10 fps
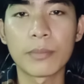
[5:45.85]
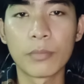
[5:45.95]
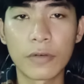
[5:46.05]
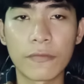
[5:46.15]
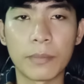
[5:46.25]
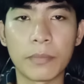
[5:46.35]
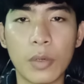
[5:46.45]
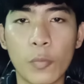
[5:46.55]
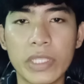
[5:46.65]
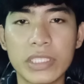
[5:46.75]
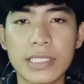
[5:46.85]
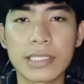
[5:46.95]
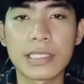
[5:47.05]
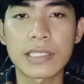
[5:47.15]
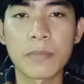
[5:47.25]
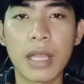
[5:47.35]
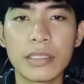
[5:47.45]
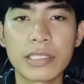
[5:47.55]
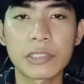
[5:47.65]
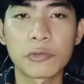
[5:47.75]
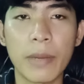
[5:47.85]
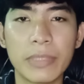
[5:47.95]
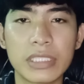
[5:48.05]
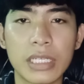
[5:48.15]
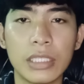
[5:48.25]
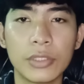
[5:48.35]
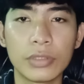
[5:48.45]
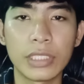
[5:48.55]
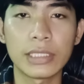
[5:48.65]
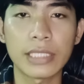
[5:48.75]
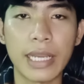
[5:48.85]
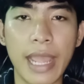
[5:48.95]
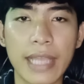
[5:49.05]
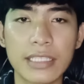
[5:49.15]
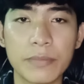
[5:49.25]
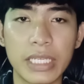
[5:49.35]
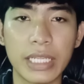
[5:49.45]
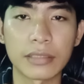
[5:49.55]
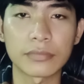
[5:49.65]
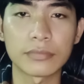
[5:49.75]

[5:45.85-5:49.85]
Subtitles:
morpheme, which is the smallest grammatical unit that has meaning.